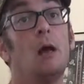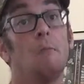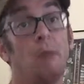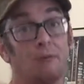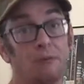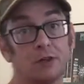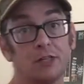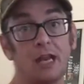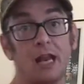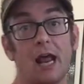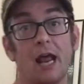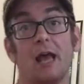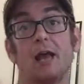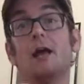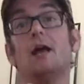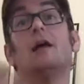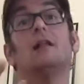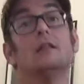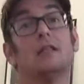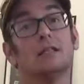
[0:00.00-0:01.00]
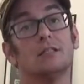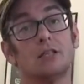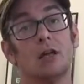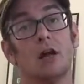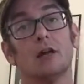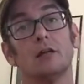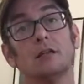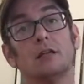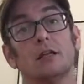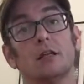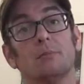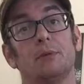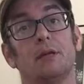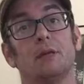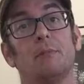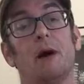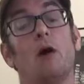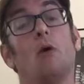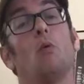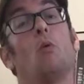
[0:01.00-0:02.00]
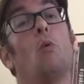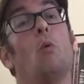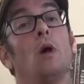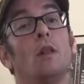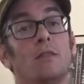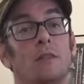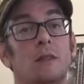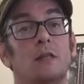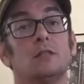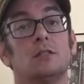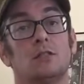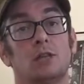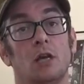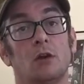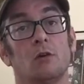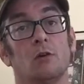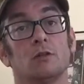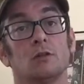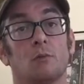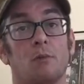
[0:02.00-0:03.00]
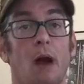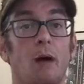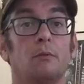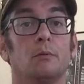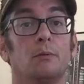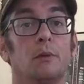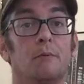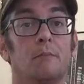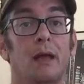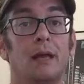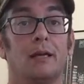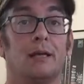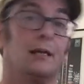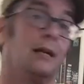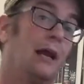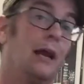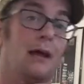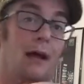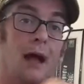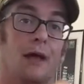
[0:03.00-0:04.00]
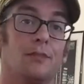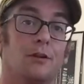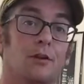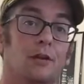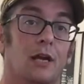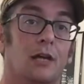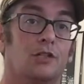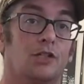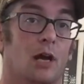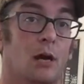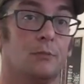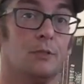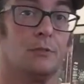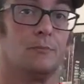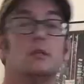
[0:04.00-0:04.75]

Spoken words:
But for today, let's talk a little bit about what these heroes are probably making at their day jobs.